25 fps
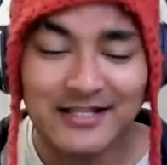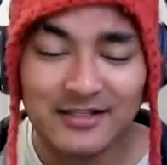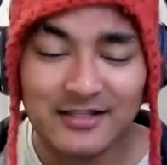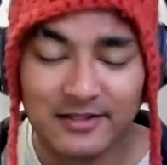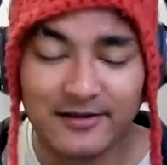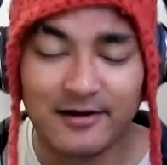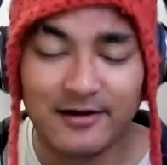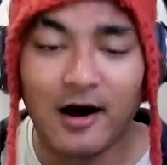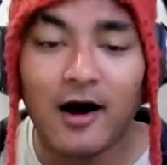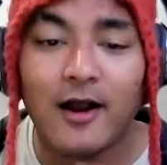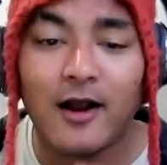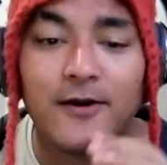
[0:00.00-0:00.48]

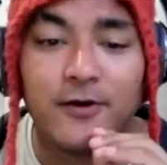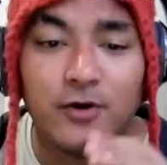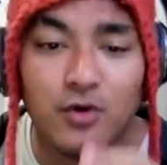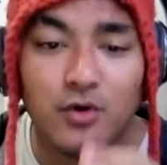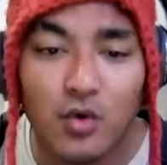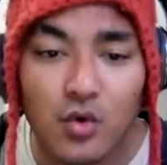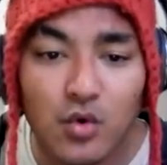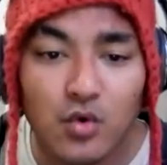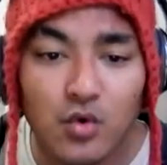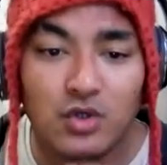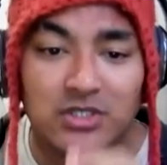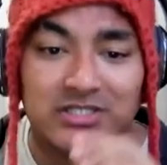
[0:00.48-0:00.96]
there are
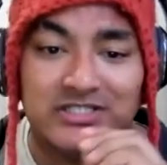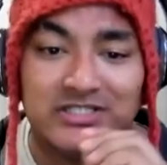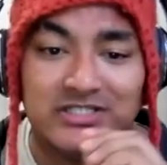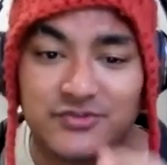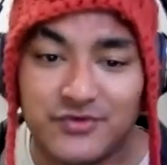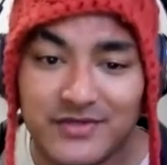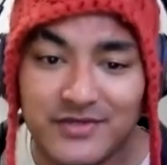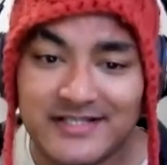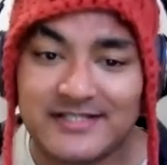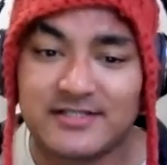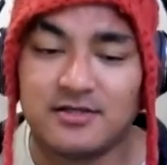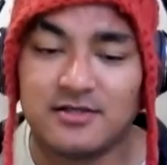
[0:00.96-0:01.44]
no
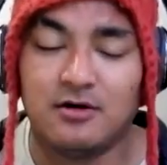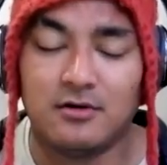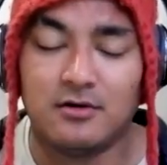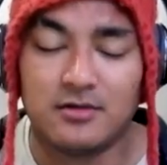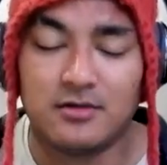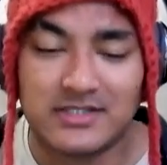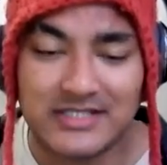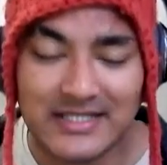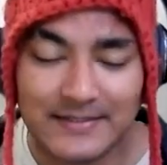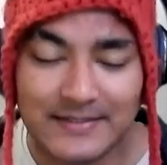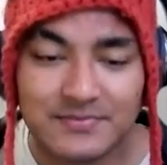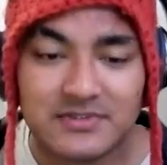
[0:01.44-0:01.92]
tricks
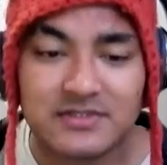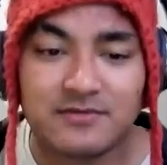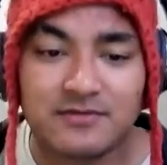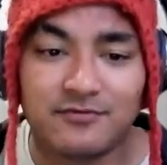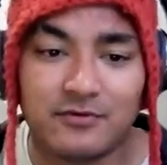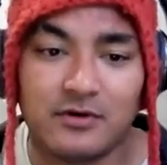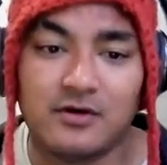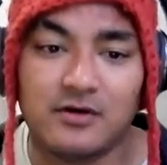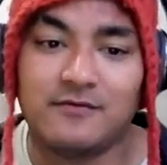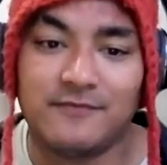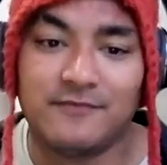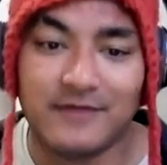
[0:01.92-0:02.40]
or tips
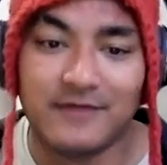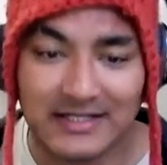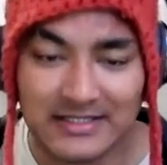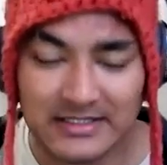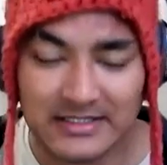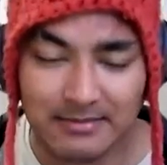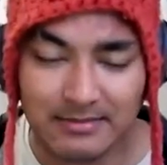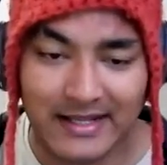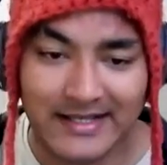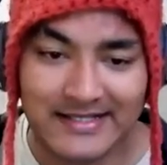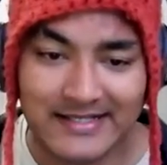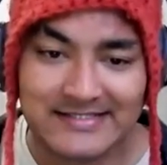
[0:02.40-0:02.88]
for fill in
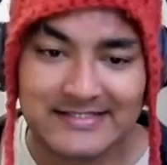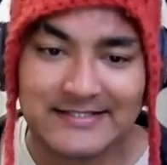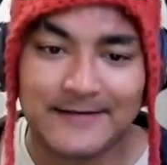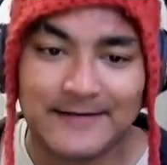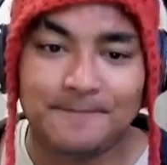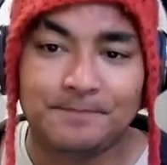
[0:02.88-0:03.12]
the blanks.